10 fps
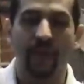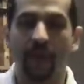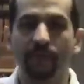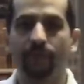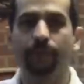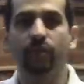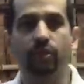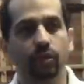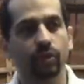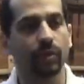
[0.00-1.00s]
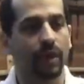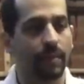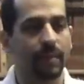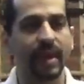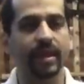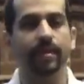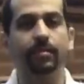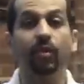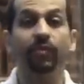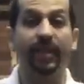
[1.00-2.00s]
comes from two
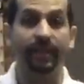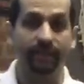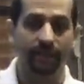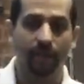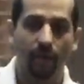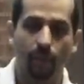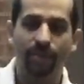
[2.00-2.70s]
main movements,